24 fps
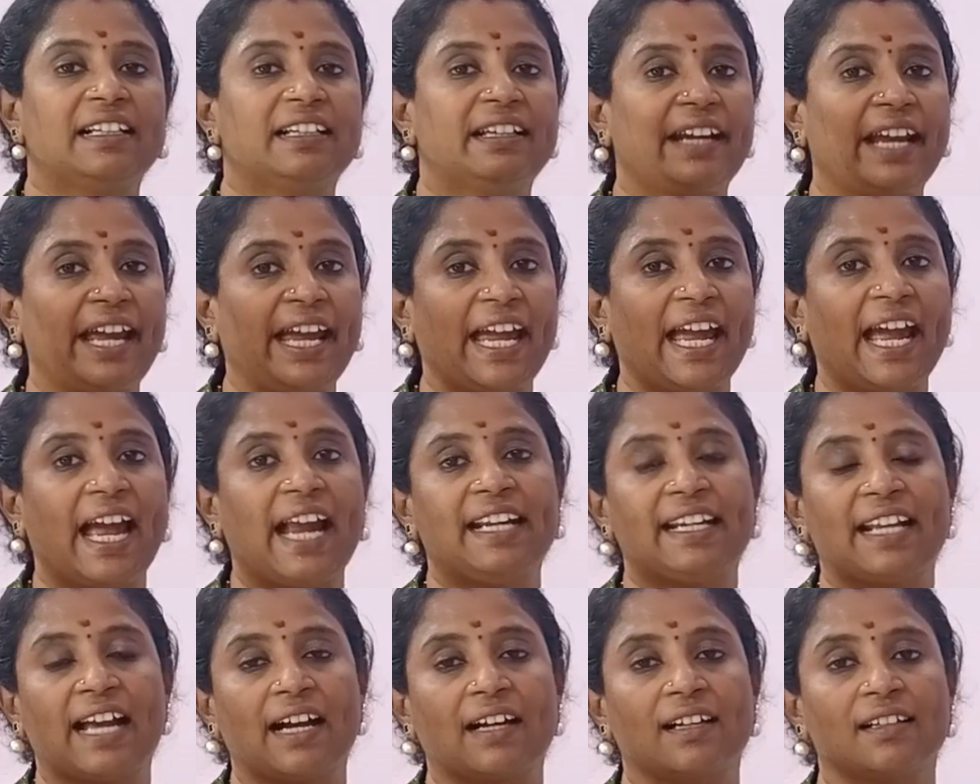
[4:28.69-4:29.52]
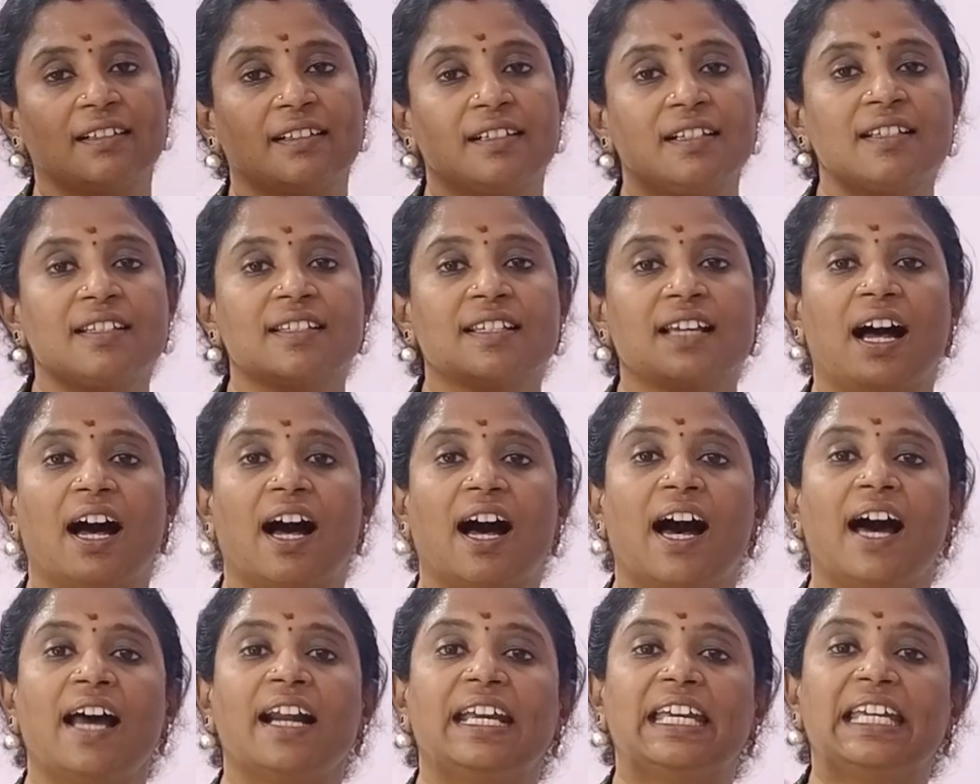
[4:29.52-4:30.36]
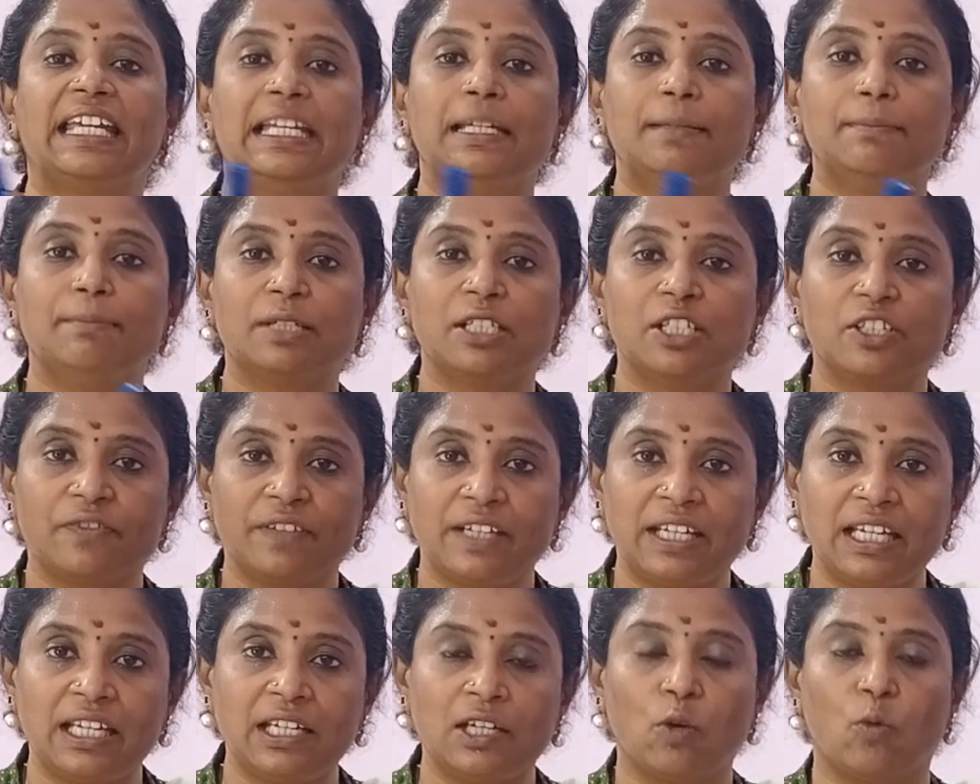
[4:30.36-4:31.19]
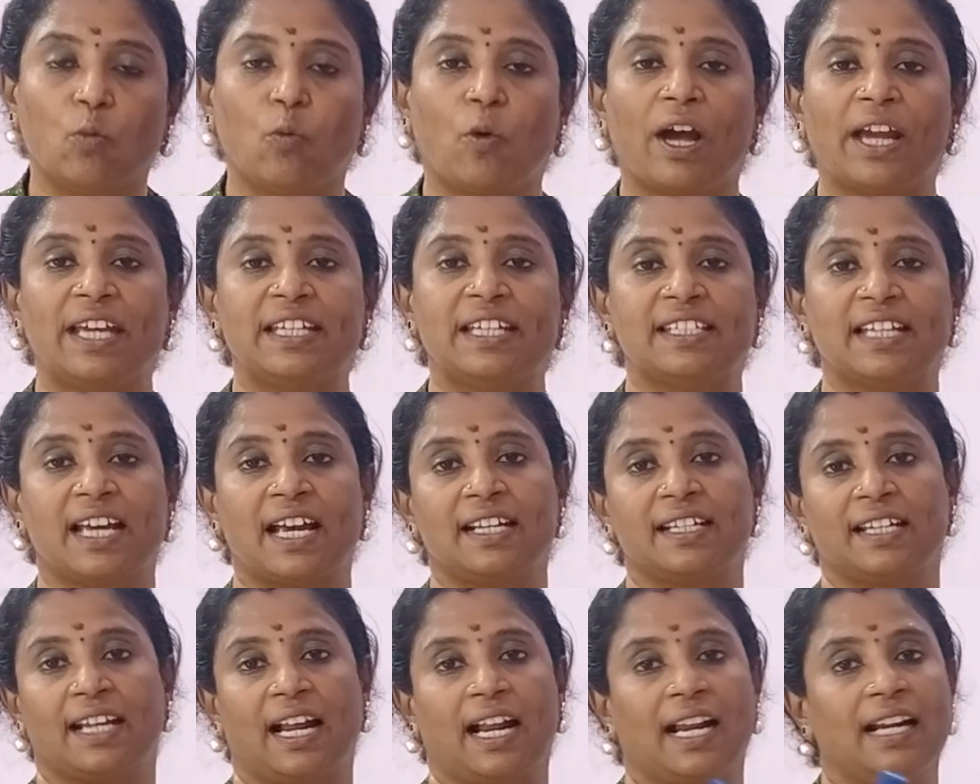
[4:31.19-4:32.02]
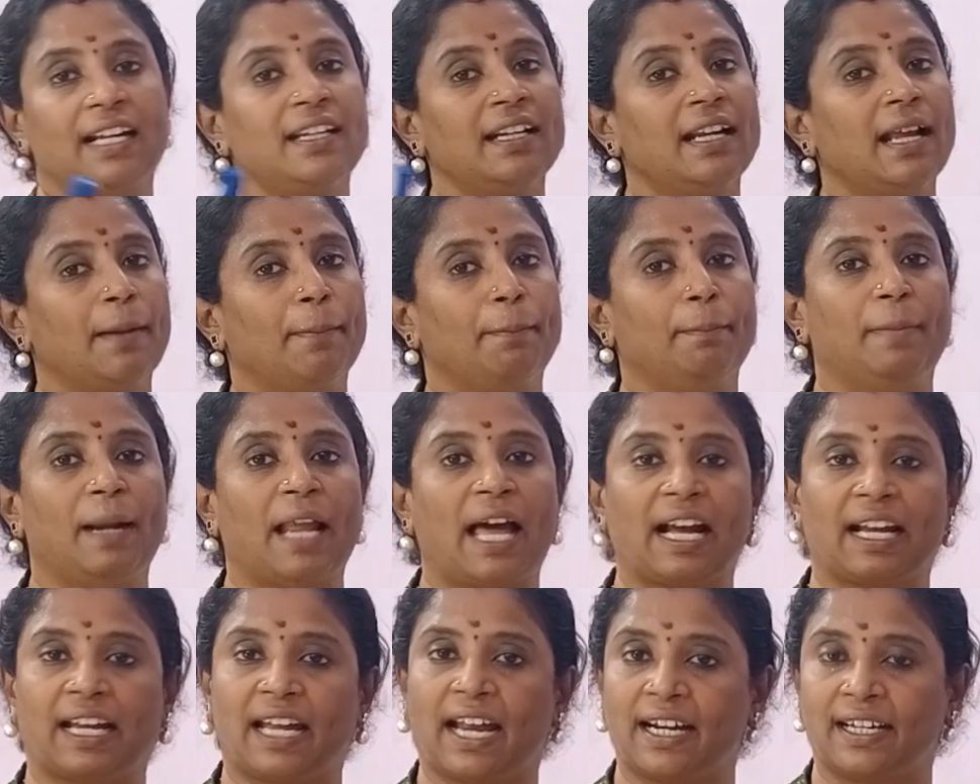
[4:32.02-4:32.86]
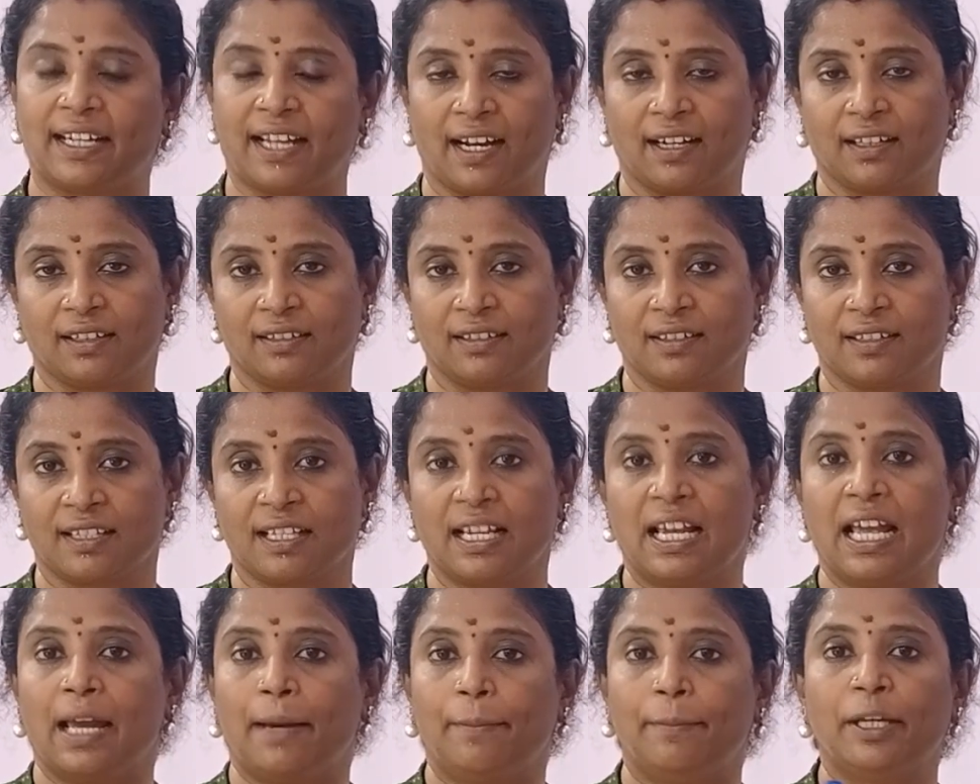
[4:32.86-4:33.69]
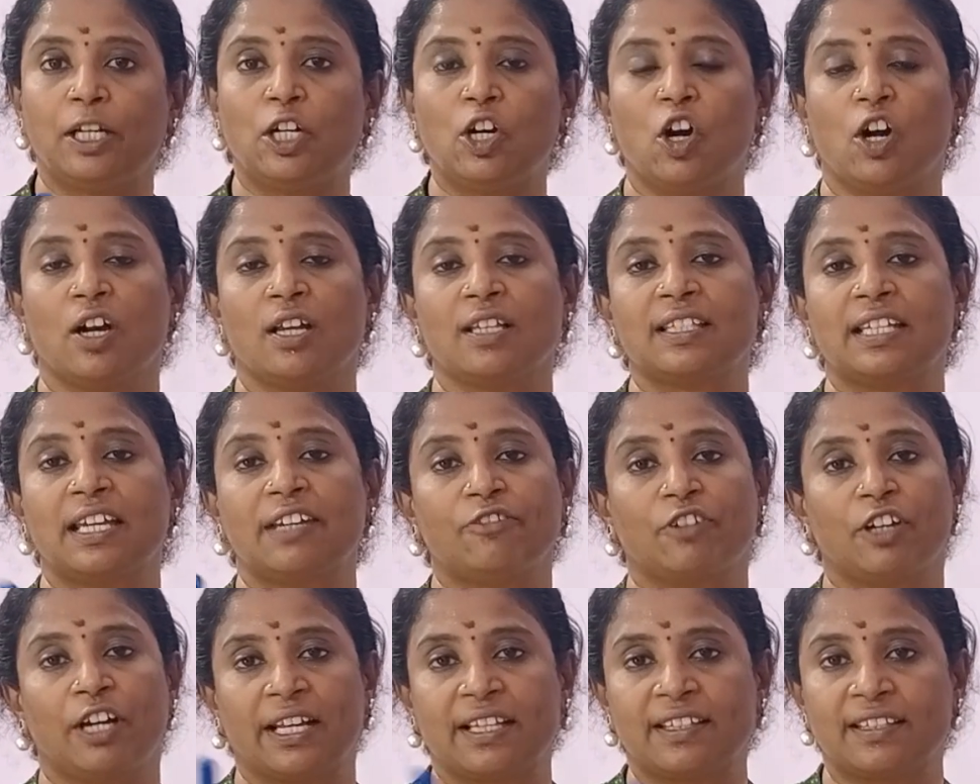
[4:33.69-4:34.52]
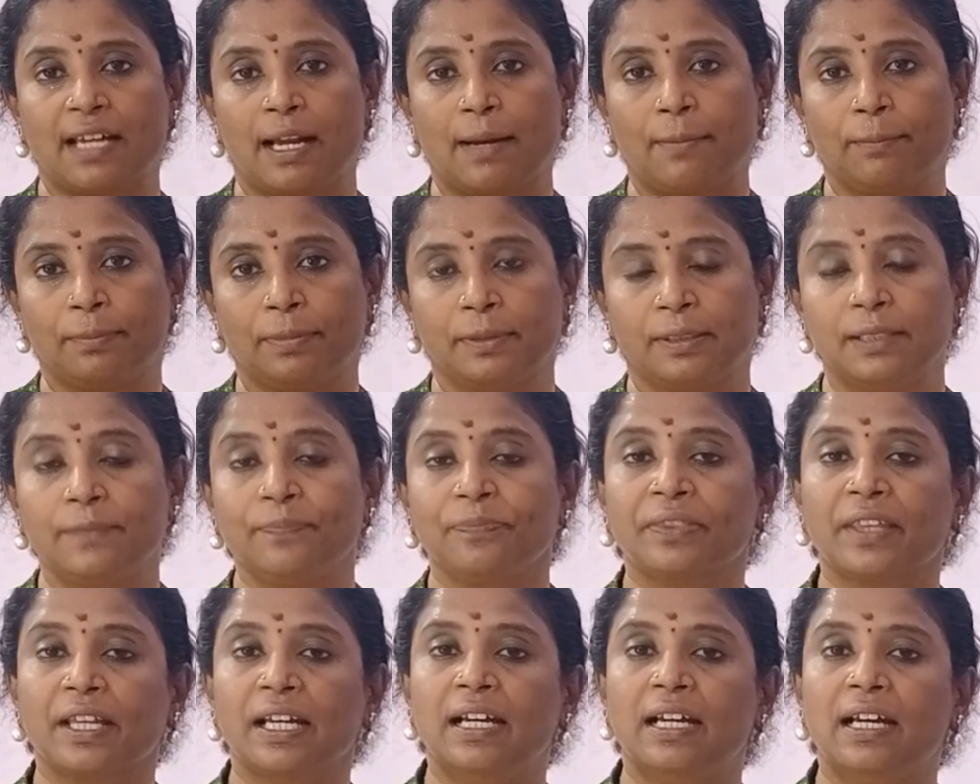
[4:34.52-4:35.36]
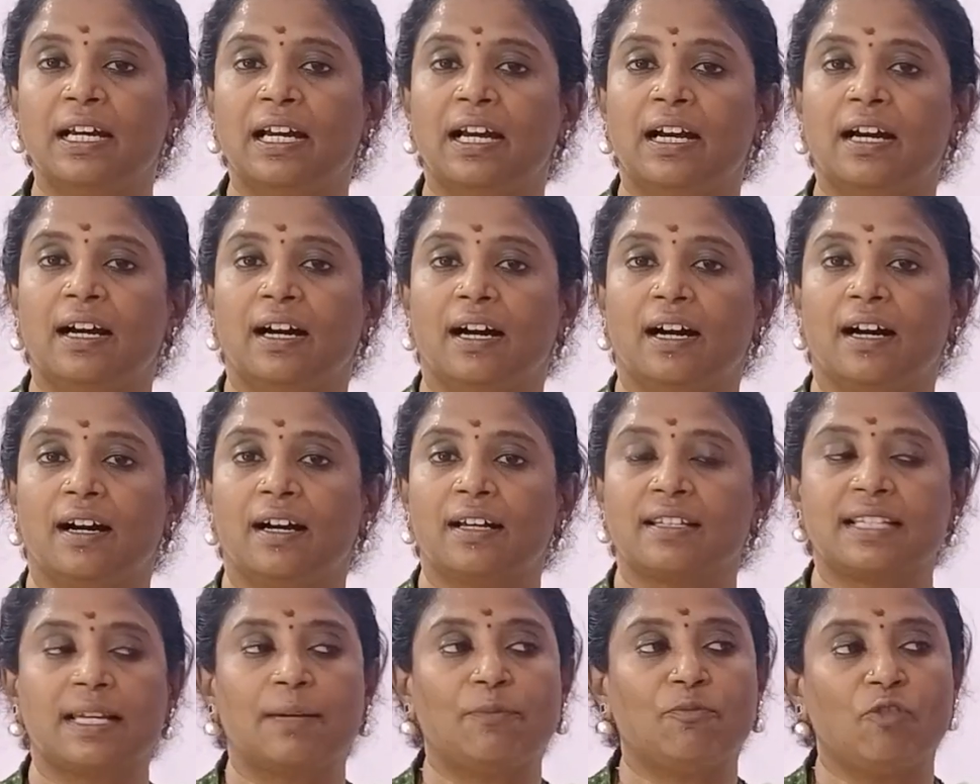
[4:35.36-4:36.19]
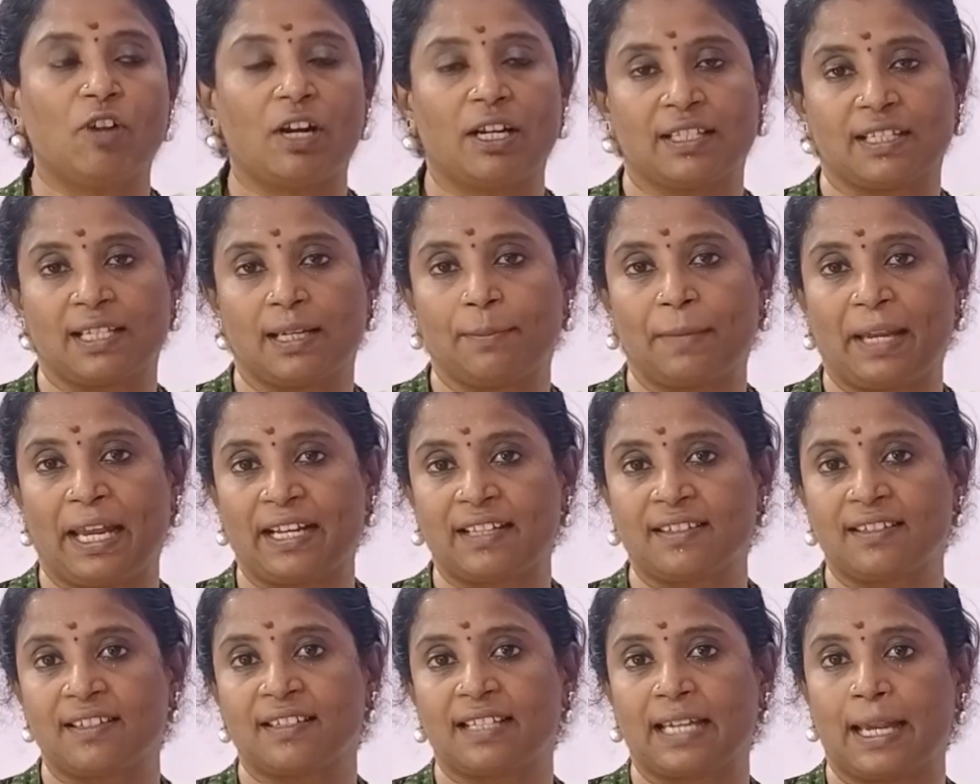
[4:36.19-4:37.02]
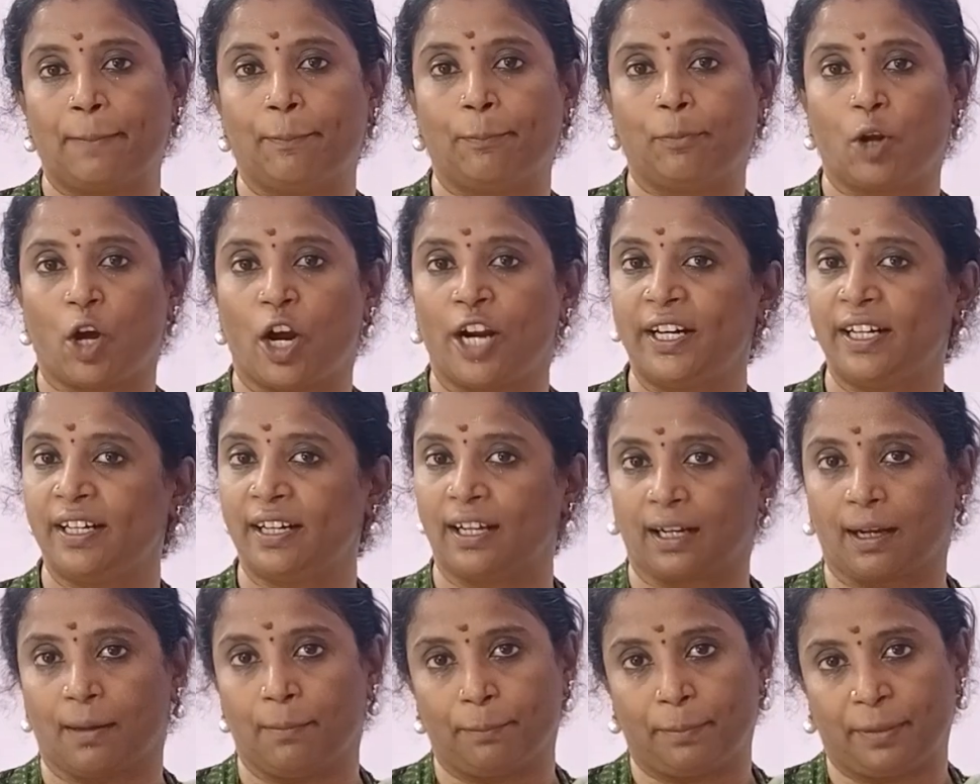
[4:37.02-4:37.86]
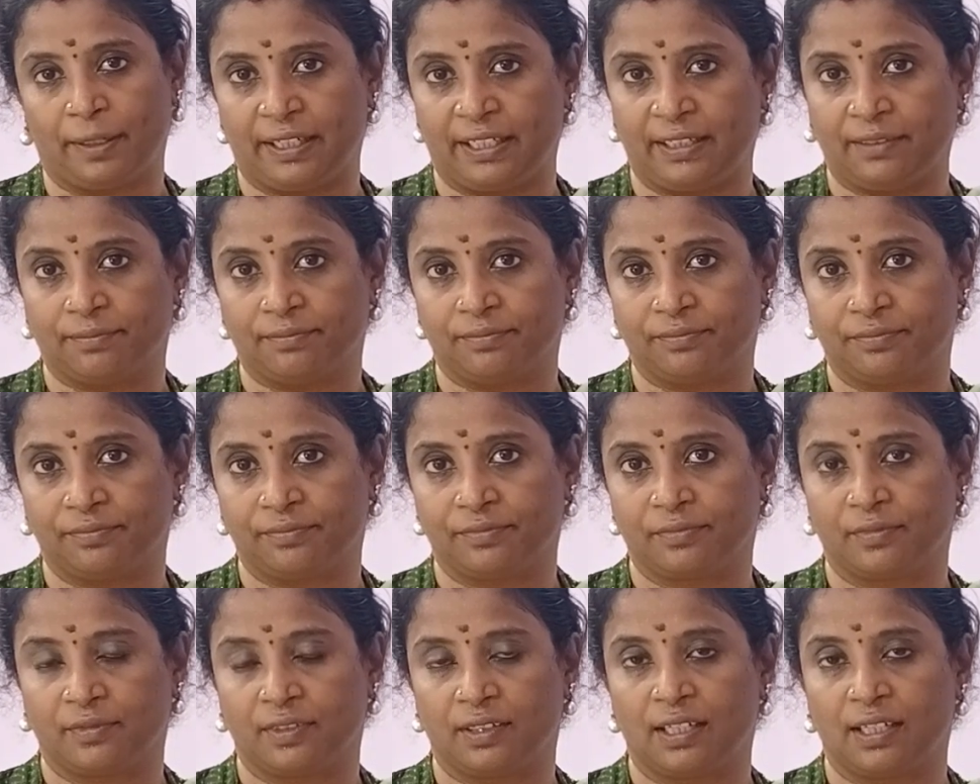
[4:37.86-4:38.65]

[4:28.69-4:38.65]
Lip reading: And grey hat hackers are in between white hat and black hat hackers, because say for example, some X is employed in a company